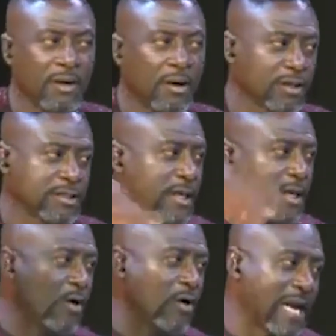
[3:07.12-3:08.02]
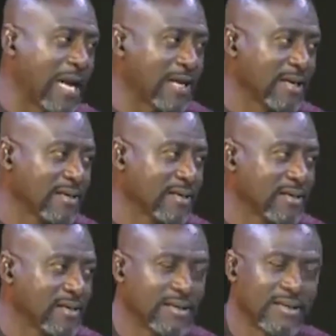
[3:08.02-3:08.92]
o say order
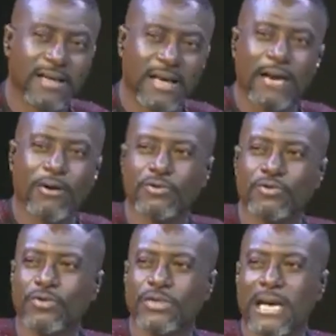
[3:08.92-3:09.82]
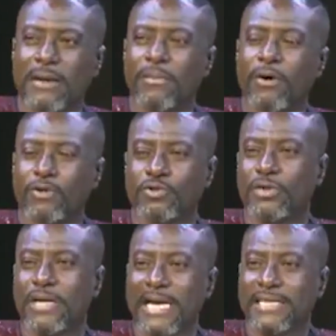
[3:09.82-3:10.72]
and also
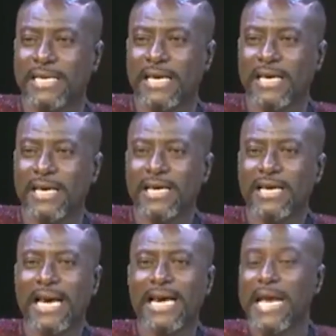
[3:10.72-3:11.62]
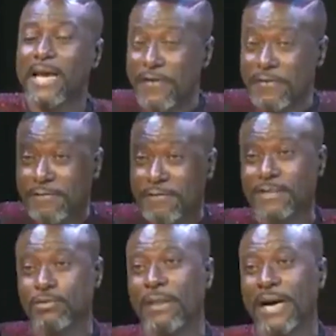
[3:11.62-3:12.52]
da say a dan fefefe
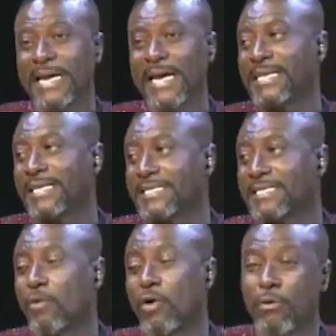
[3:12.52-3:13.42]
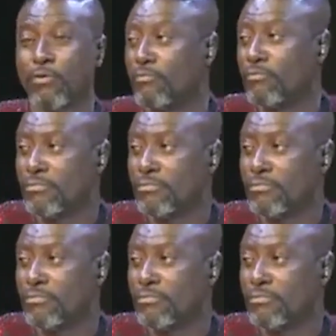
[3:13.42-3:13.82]
si wo ba dan yes sabol agum